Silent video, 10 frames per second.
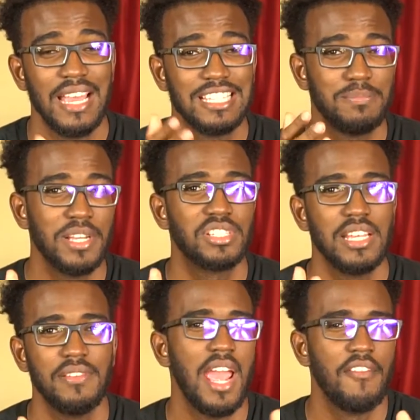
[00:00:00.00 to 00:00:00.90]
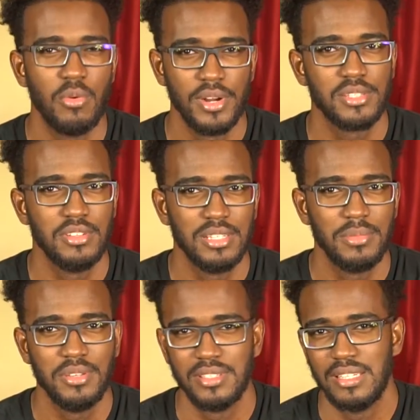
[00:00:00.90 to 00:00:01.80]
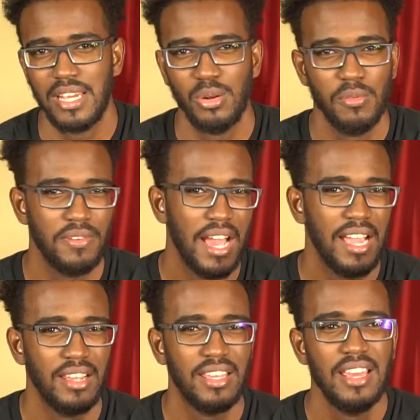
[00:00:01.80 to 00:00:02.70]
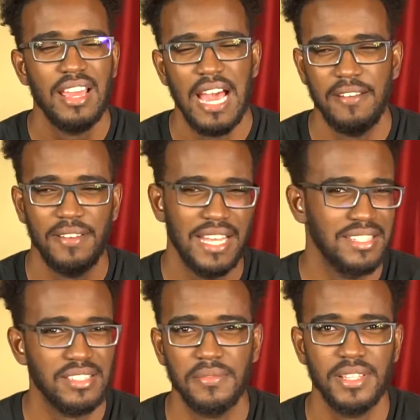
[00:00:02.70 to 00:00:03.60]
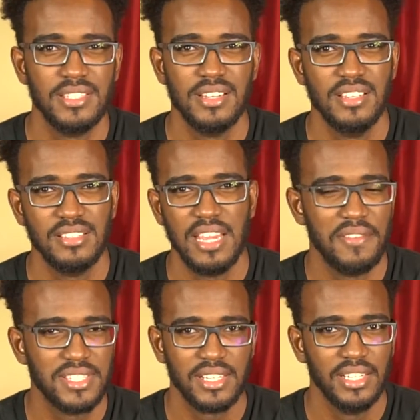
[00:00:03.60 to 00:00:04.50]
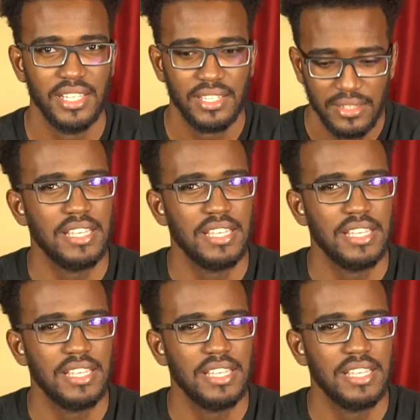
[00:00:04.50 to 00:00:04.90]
especially if everyone is going to be using like lo-fi and Valencia filters every single day.